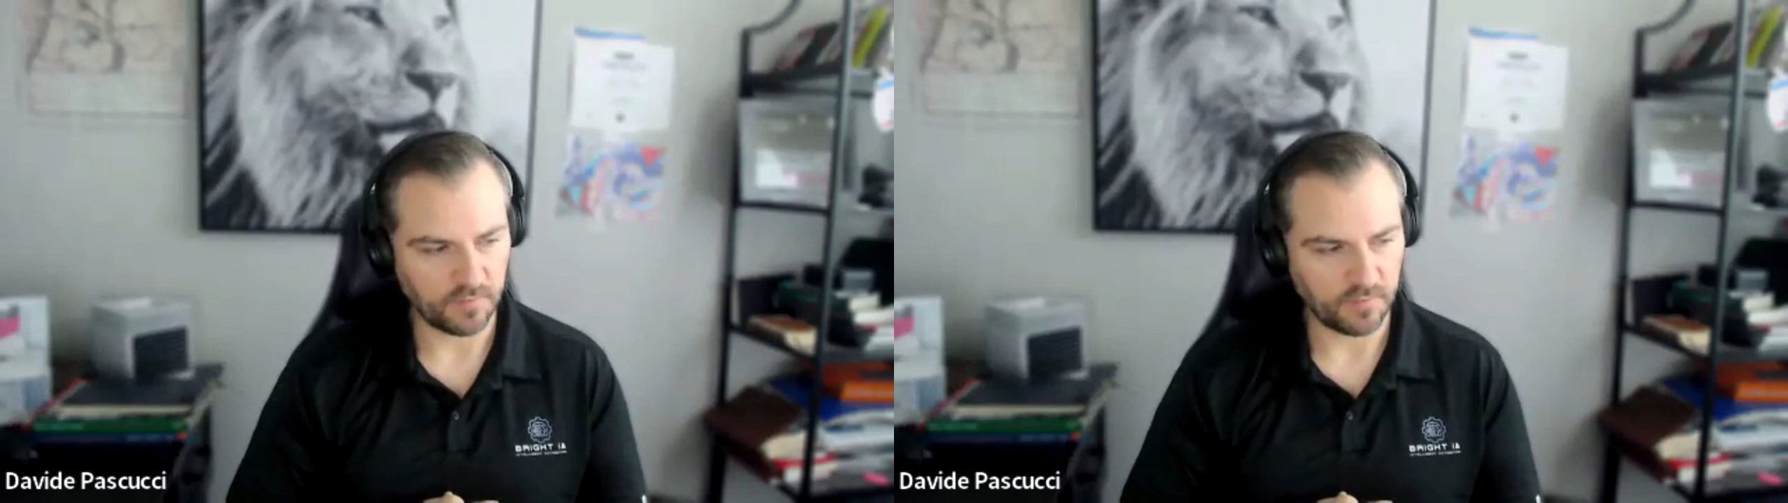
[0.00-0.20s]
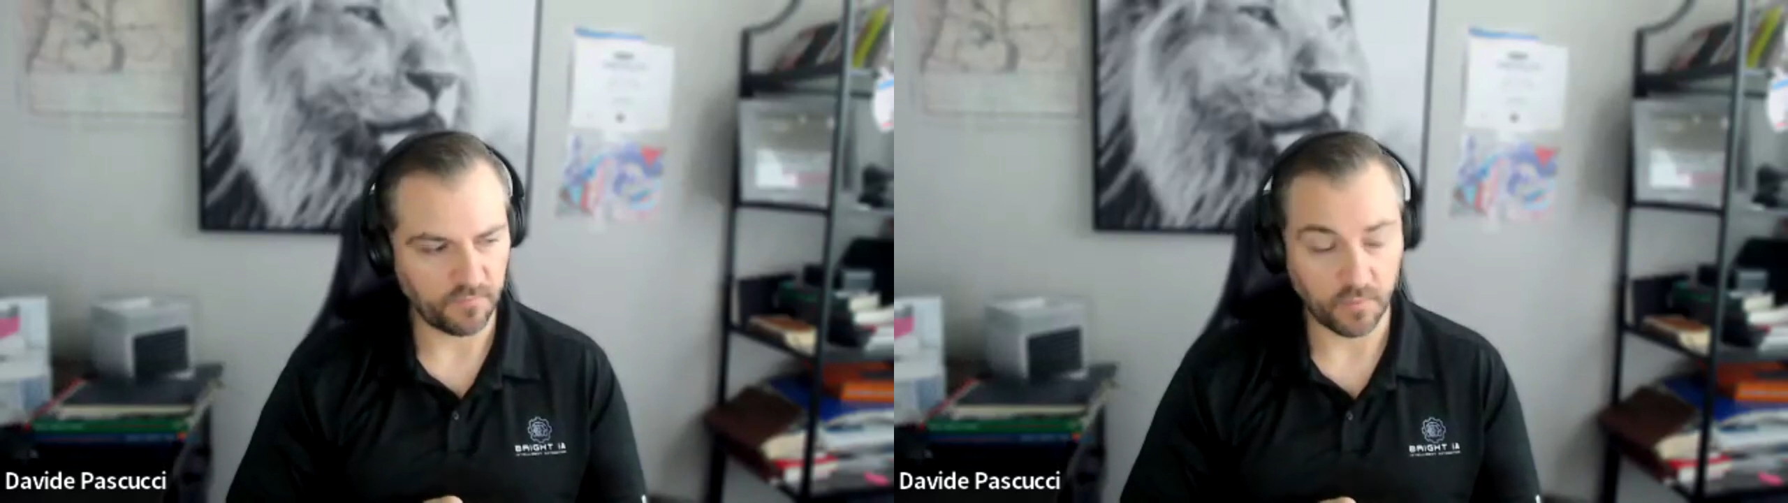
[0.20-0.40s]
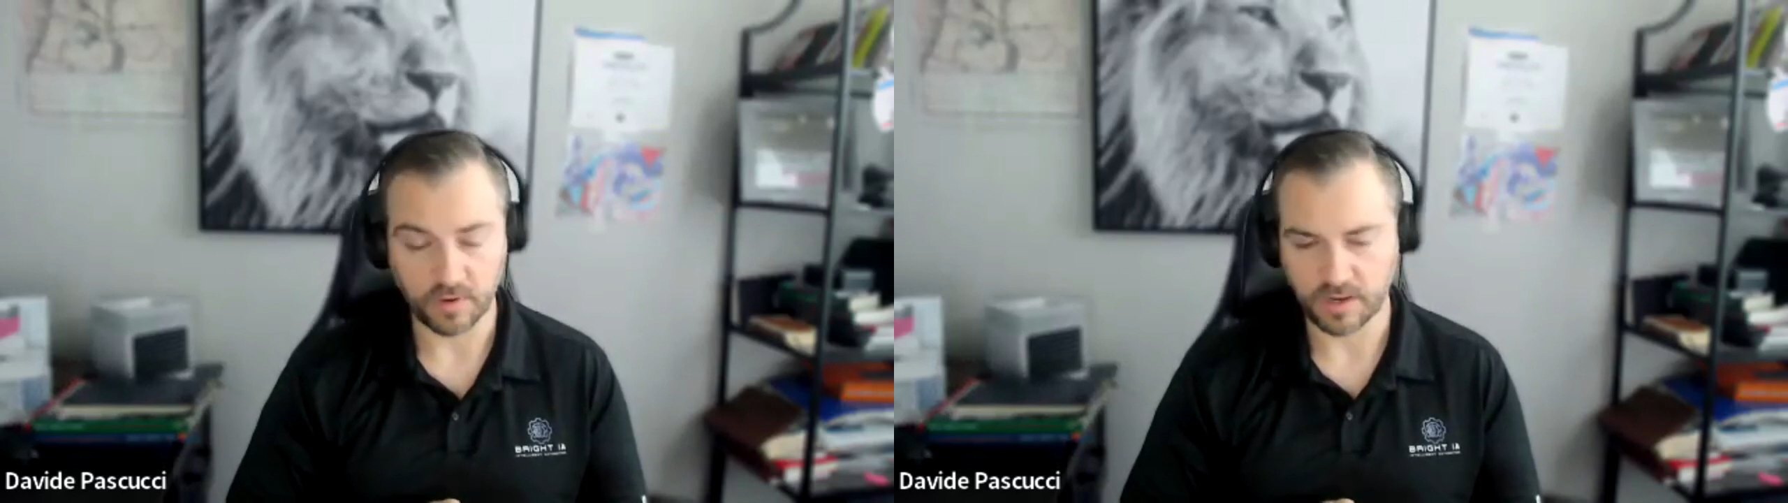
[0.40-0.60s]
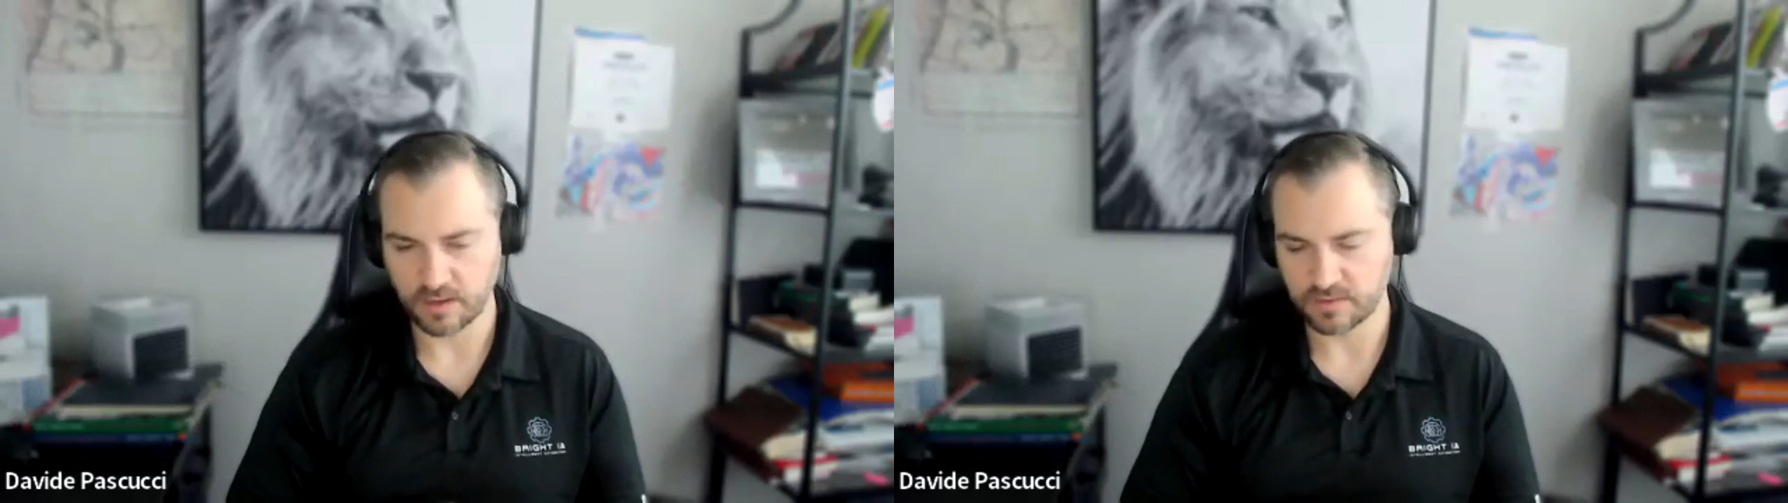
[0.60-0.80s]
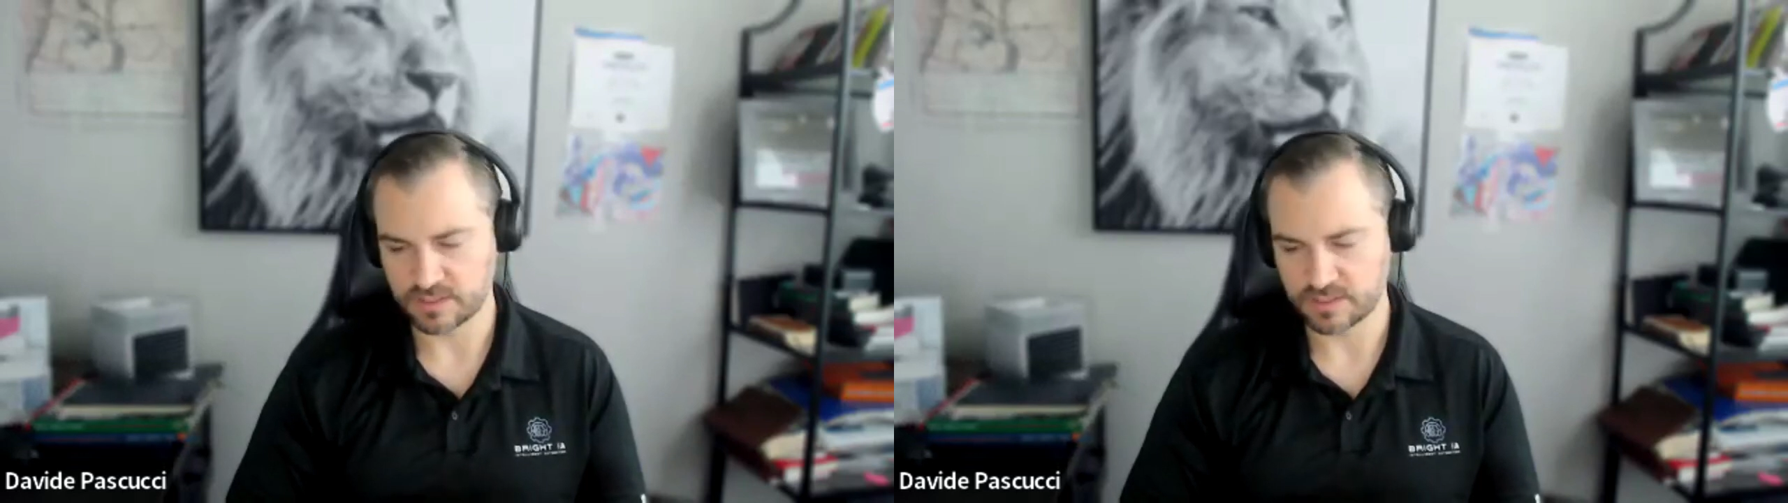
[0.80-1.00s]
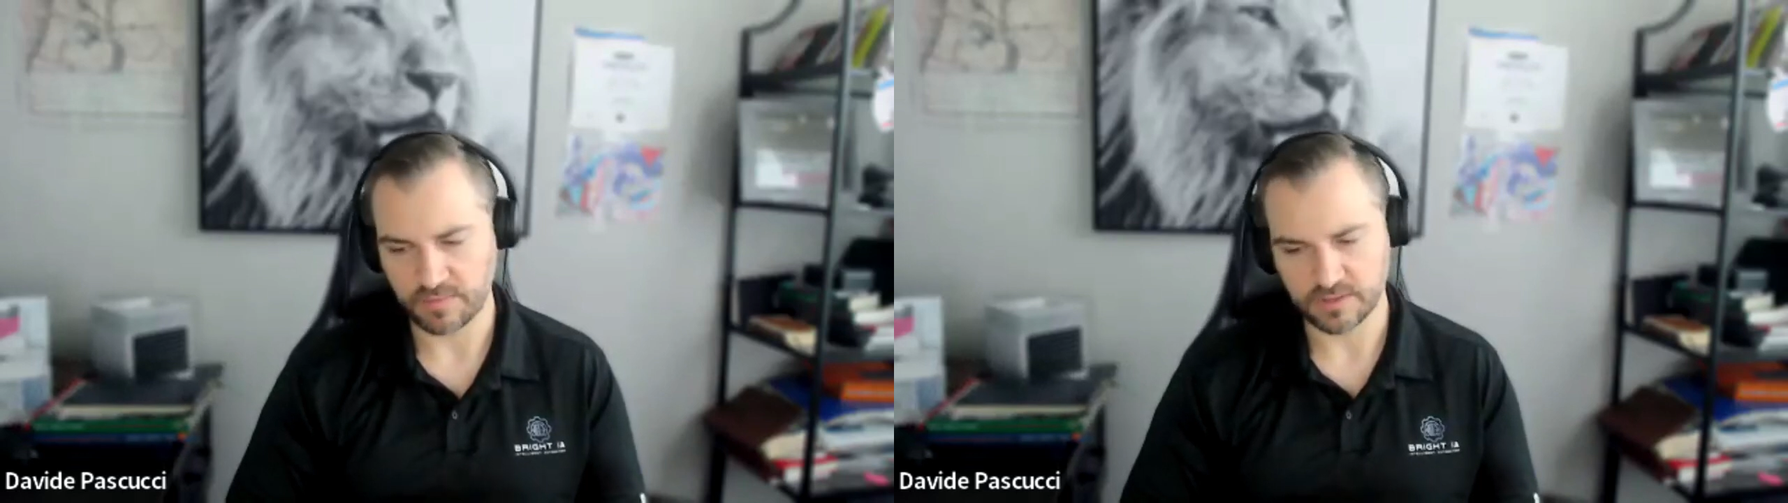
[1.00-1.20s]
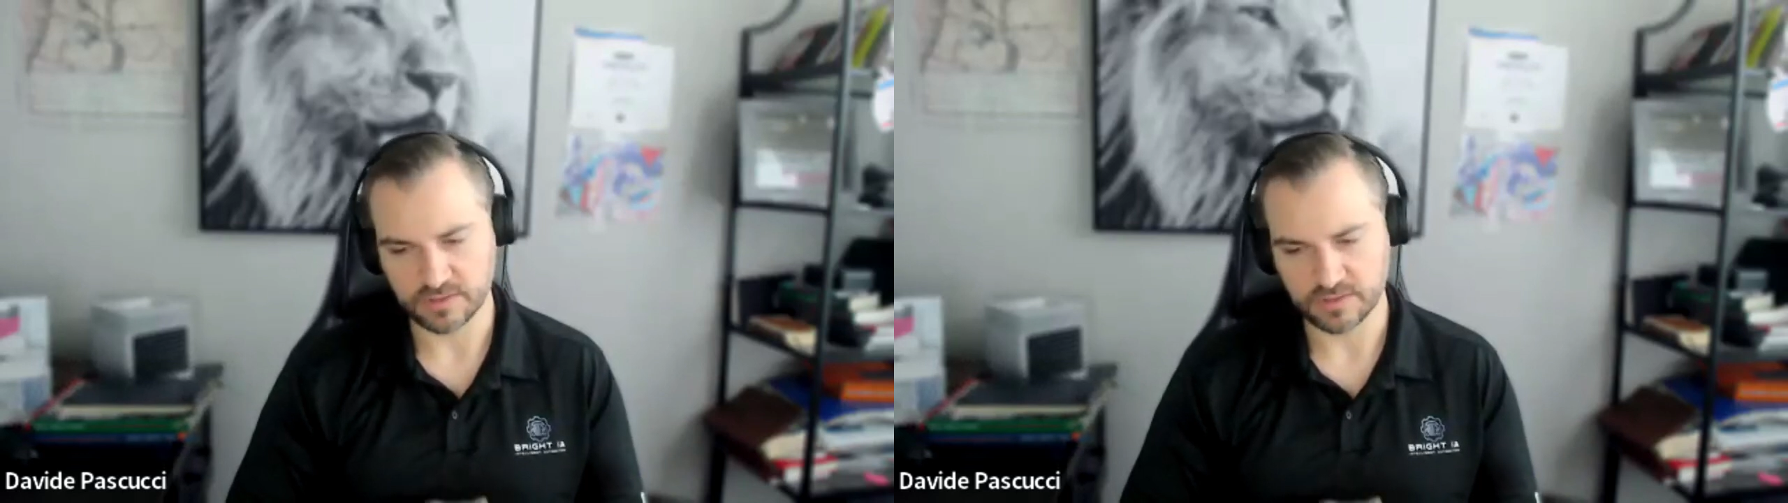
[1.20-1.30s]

of working on the same